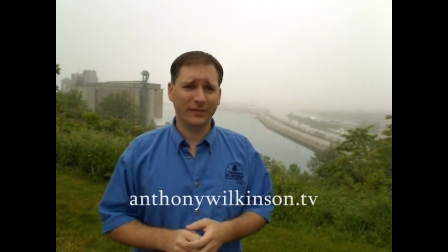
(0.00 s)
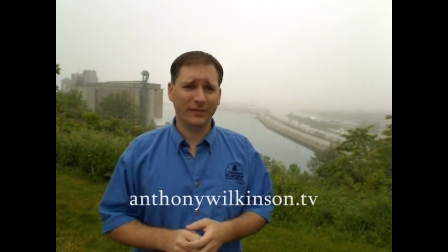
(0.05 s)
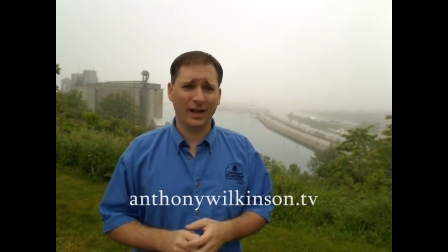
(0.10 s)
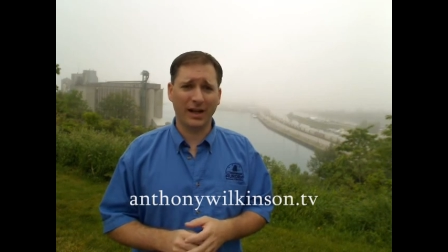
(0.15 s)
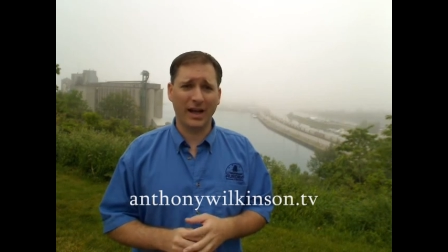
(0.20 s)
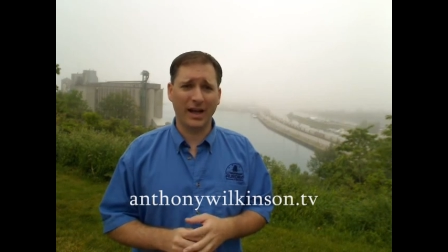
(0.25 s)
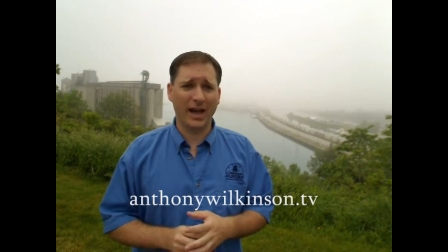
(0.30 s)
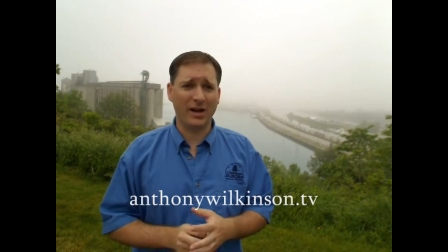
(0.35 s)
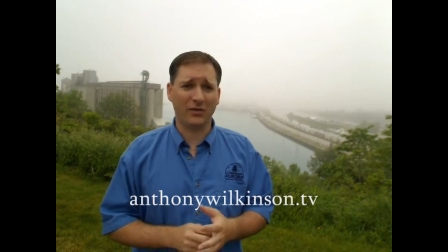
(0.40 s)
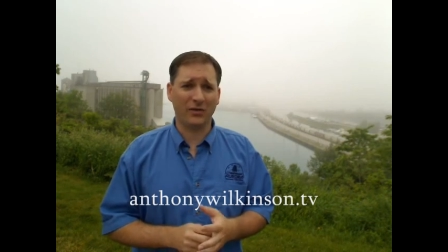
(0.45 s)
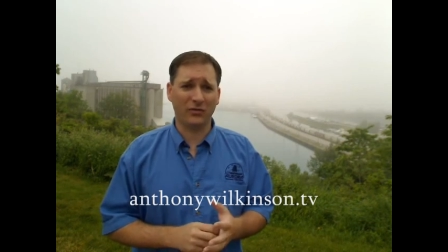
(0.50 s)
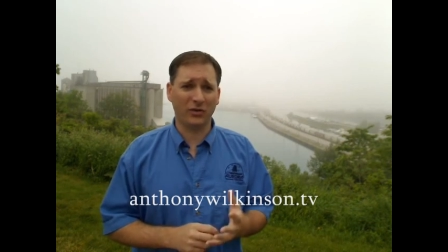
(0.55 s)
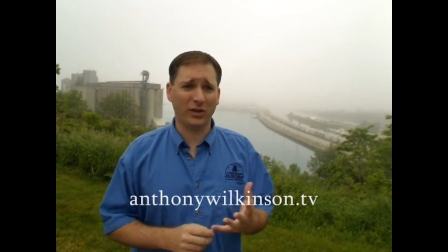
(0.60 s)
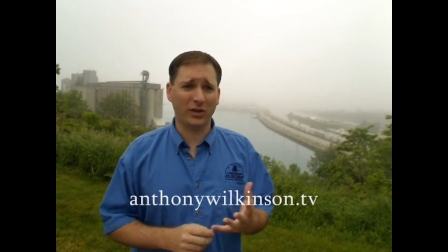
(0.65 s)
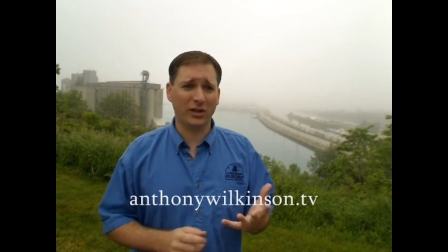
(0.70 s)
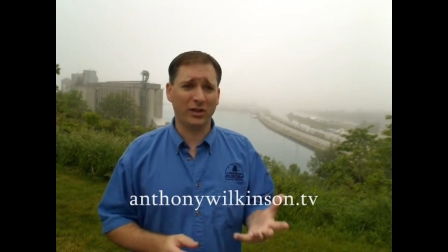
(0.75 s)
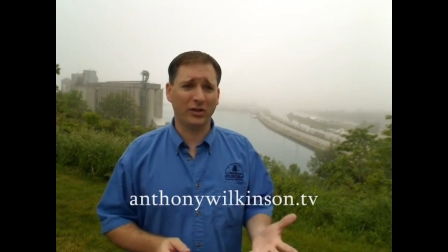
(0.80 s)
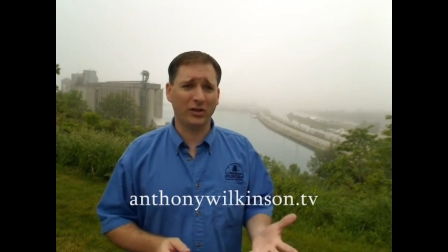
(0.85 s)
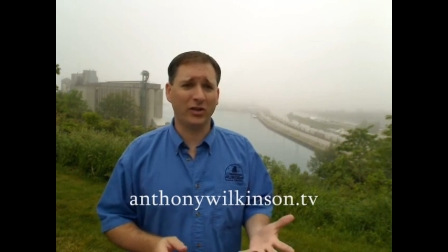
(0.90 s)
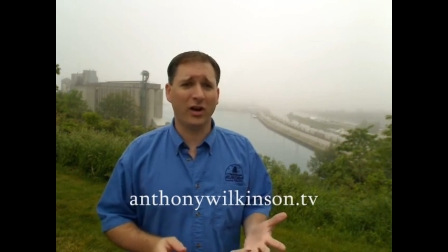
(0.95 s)
and I had a
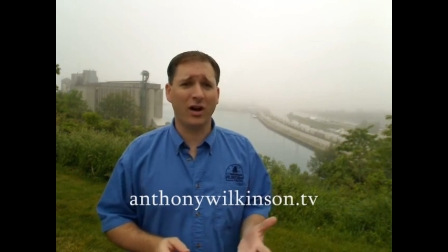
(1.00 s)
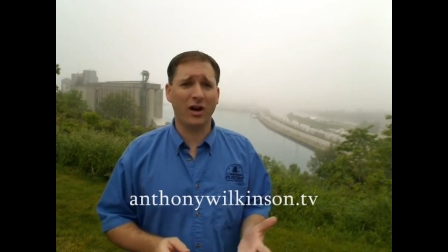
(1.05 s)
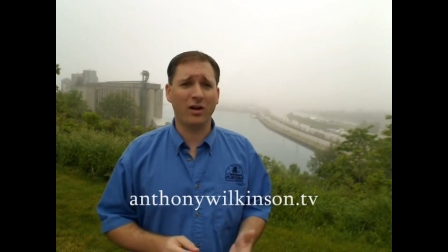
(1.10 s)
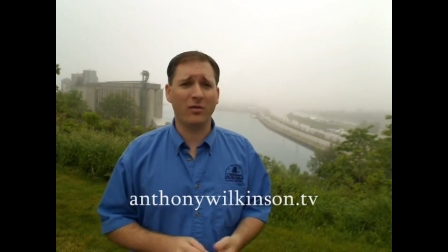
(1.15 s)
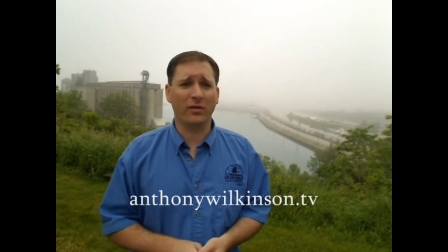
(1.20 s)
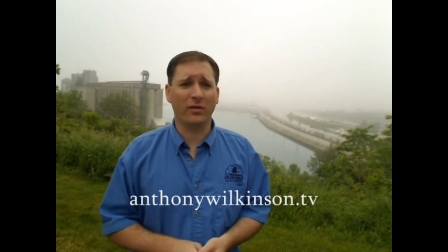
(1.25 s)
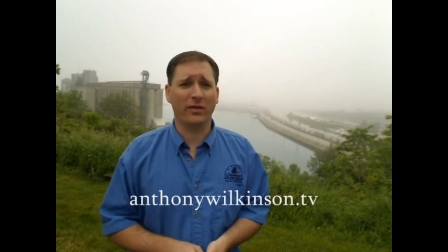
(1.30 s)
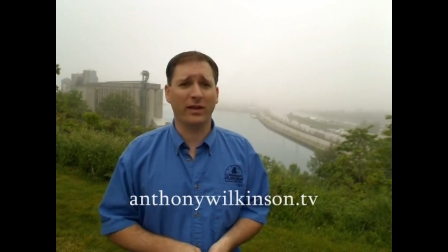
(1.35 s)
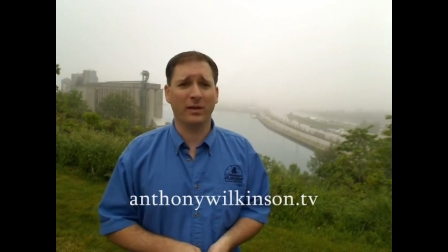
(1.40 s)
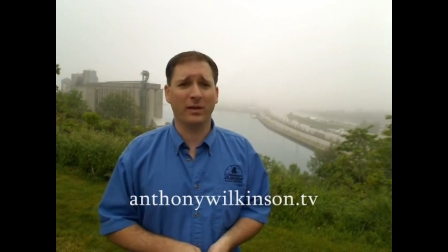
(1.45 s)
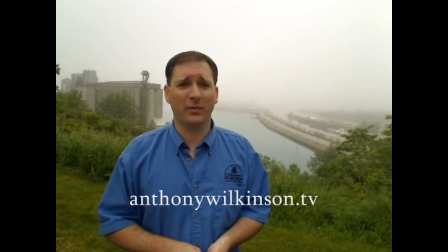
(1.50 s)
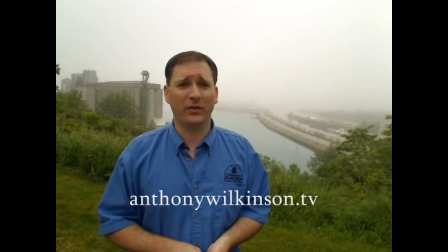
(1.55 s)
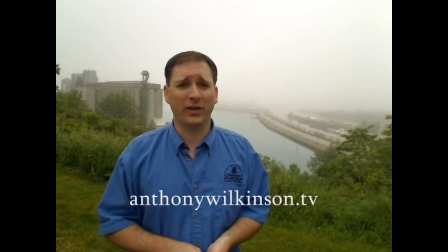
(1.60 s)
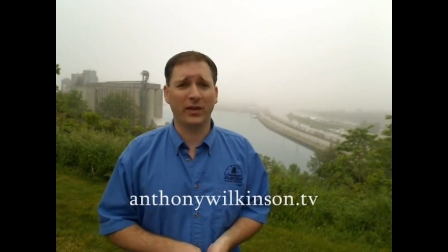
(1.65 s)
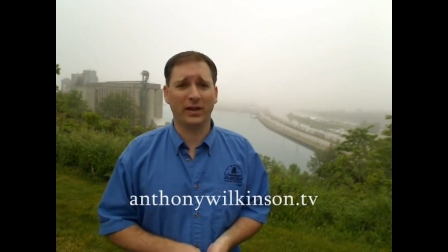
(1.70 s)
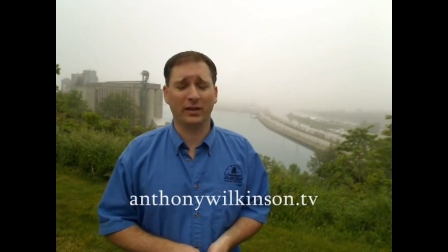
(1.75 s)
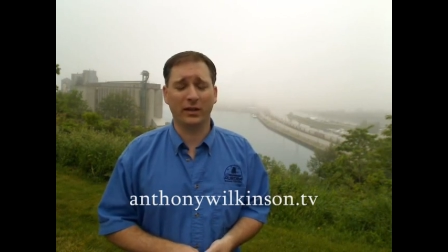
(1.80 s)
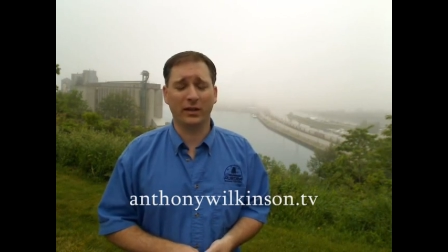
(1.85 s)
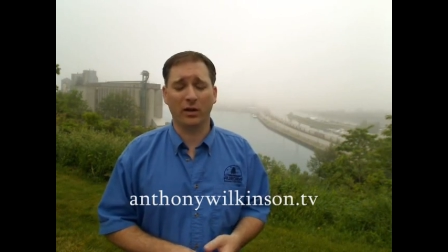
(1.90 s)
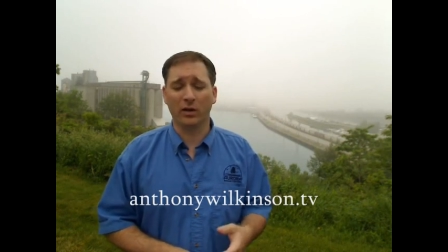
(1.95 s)
really good talk with him
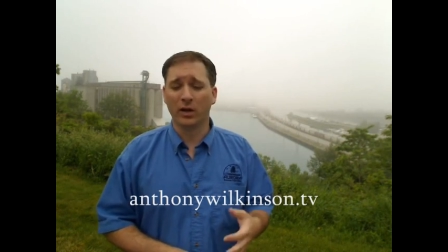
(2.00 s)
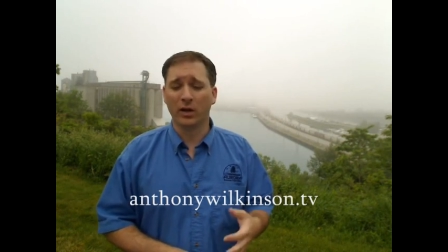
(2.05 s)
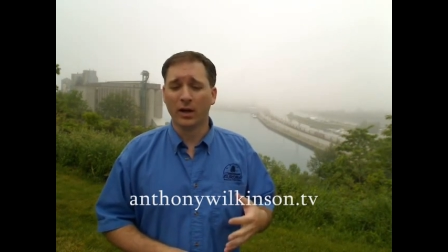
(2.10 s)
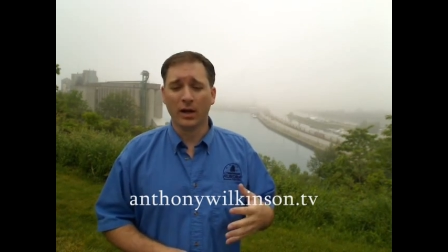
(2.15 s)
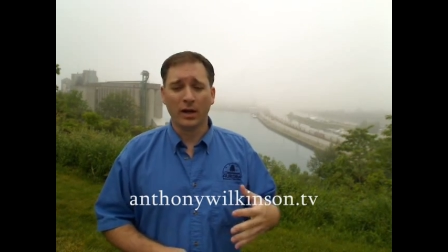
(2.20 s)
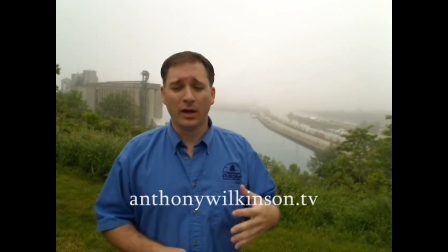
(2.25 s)
saying, you know,